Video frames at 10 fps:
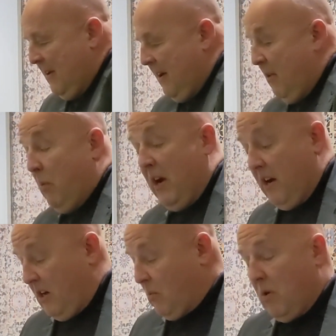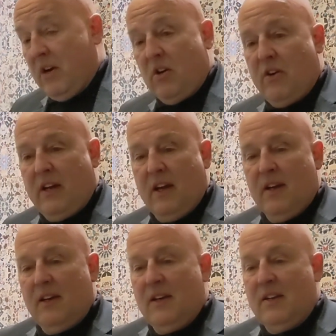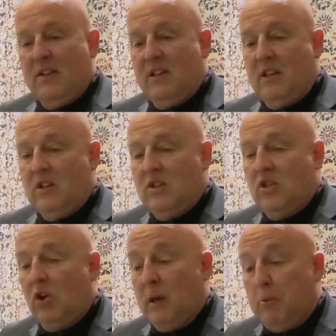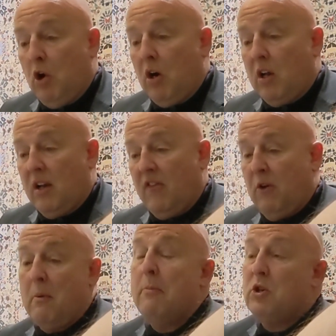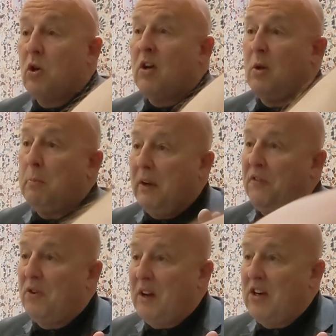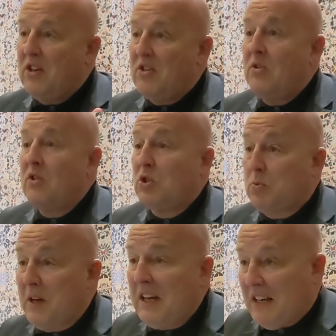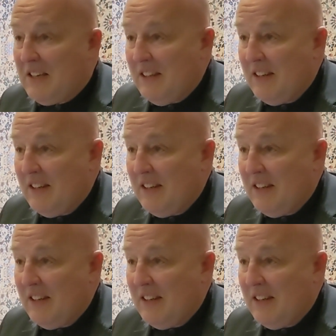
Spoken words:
And the weirdest one in cricket is Jockey Bjorklund, if you remember Jockey, who played for Rangers, who's a Swede.